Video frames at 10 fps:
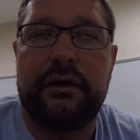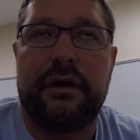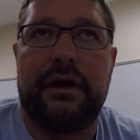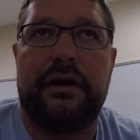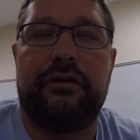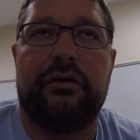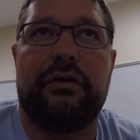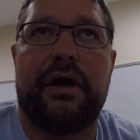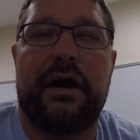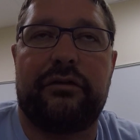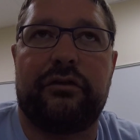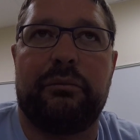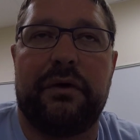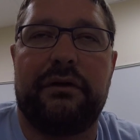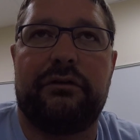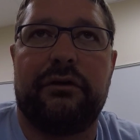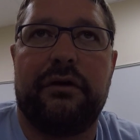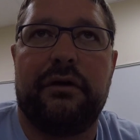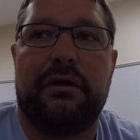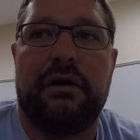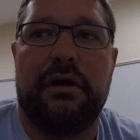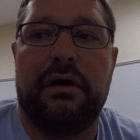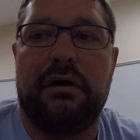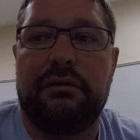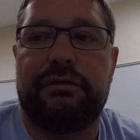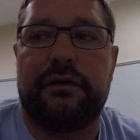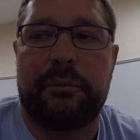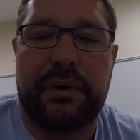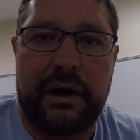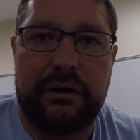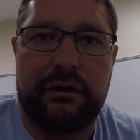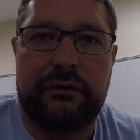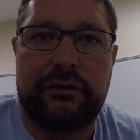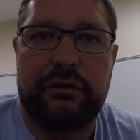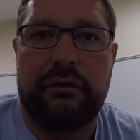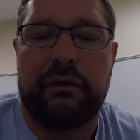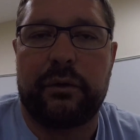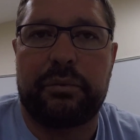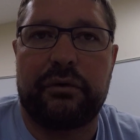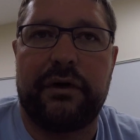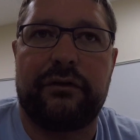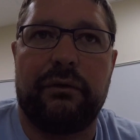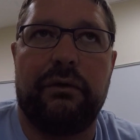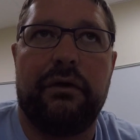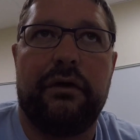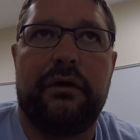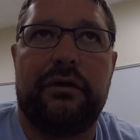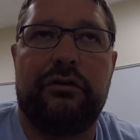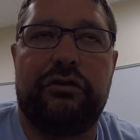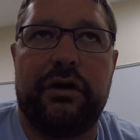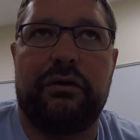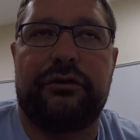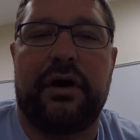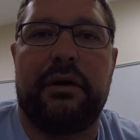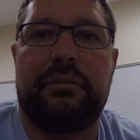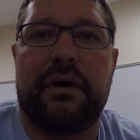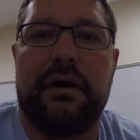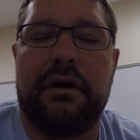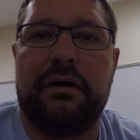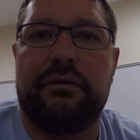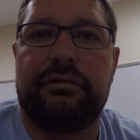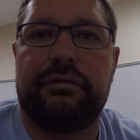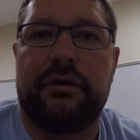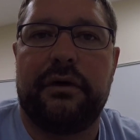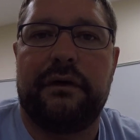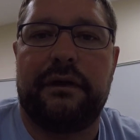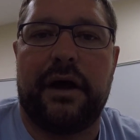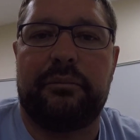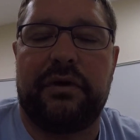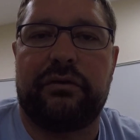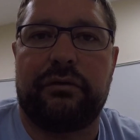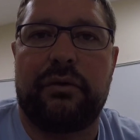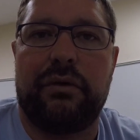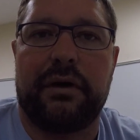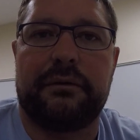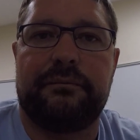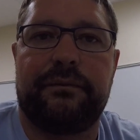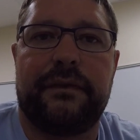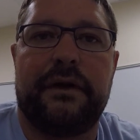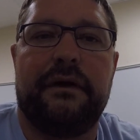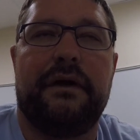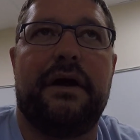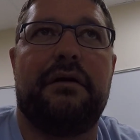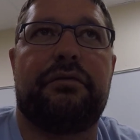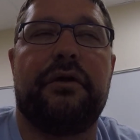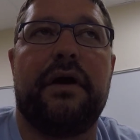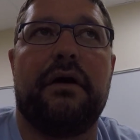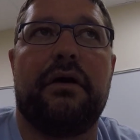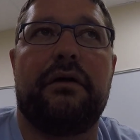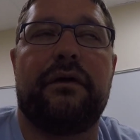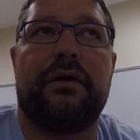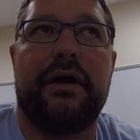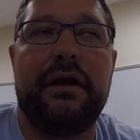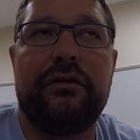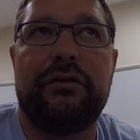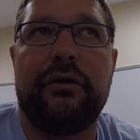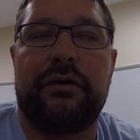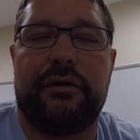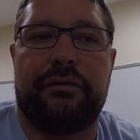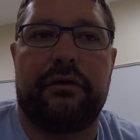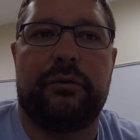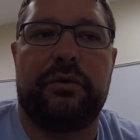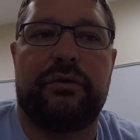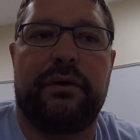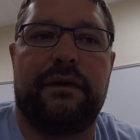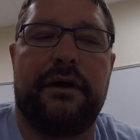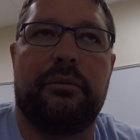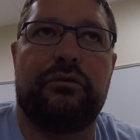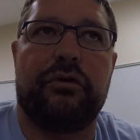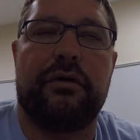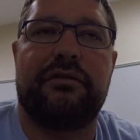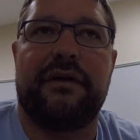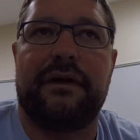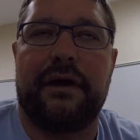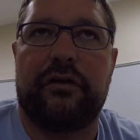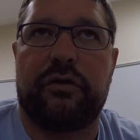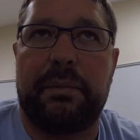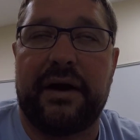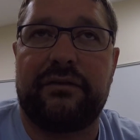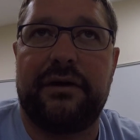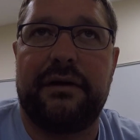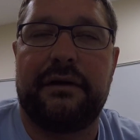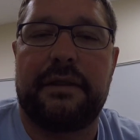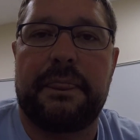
in your estimate of the parent or the parental genotype of that piece of corn. If there is no difference between the observed and the expected,